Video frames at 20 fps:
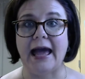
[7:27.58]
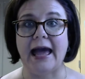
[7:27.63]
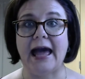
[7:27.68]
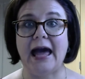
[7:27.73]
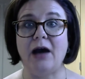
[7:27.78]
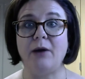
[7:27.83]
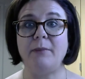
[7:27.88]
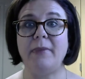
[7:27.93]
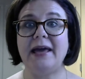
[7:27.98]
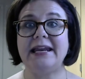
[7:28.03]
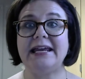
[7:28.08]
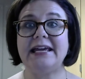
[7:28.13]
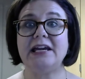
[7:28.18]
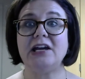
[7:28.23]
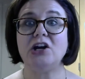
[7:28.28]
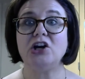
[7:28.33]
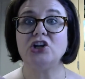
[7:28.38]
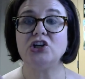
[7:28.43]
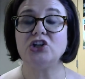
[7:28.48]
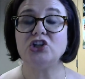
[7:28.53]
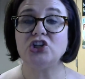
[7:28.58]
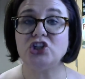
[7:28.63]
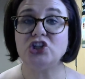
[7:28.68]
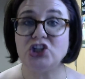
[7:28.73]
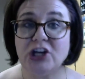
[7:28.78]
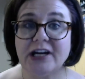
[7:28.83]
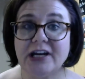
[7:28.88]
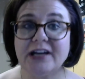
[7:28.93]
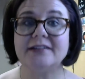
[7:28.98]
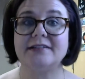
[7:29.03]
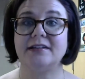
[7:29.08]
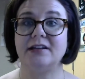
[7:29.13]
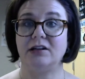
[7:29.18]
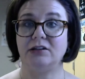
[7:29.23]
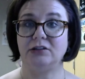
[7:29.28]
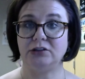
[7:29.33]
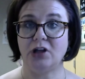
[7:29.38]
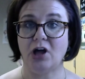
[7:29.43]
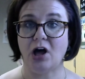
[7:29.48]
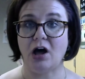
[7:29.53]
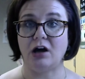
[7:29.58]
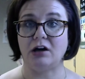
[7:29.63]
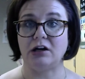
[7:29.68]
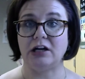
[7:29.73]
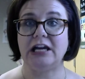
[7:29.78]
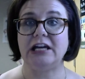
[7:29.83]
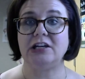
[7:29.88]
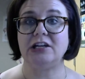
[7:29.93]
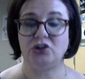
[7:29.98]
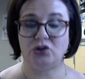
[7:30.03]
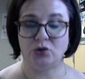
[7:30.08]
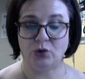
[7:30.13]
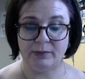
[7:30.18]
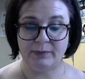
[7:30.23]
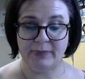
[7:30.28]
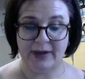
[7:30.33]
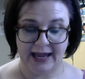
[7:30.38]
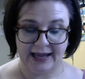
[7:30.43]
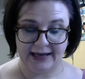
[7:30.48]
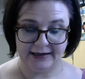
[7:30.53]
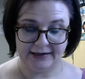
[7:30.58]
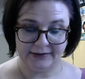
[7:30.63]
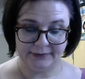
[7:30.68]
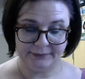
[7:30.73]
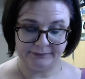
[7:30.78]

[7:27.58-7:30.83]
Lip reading: How many chicks long is your bed?